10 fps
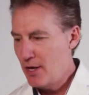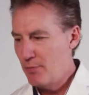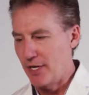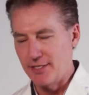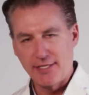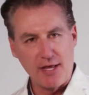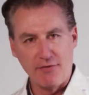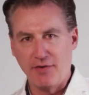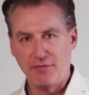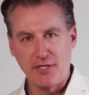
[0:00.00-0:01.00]
But
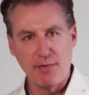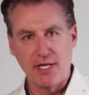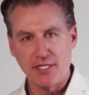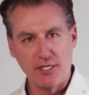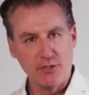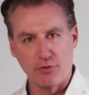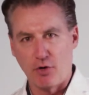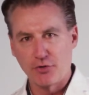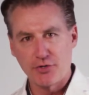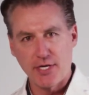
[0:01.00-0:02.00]
10, 15 minutes into an
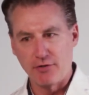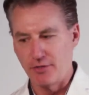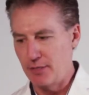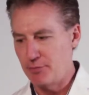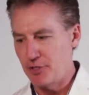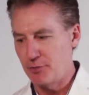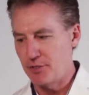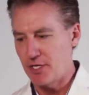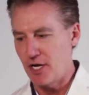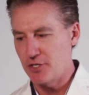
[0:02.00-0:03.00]
ultrasound or a deep tissue
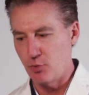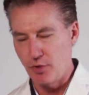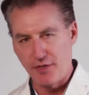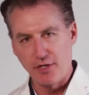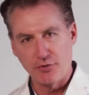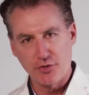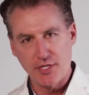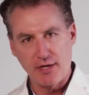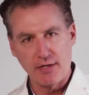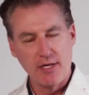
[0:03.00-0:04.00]
massage with the
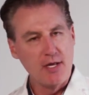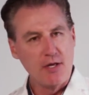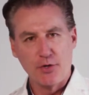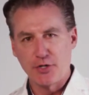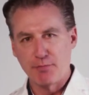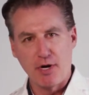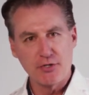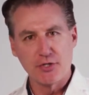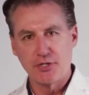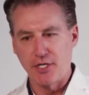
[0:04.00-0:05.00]
ultrasound, those
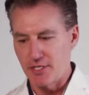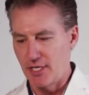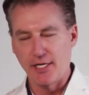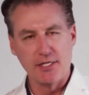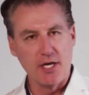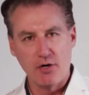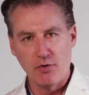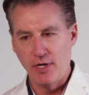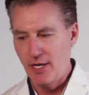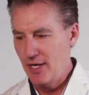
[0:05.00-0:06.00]
muscles just let
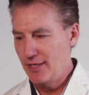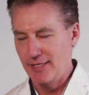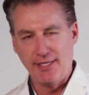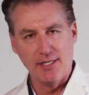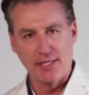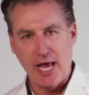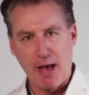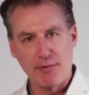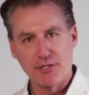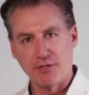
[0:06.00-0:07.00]
go. The healing
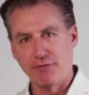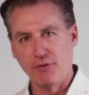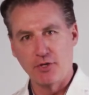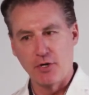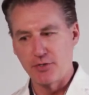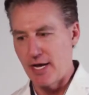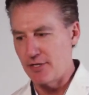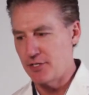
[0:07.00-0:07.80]
happens, the fluid goes out.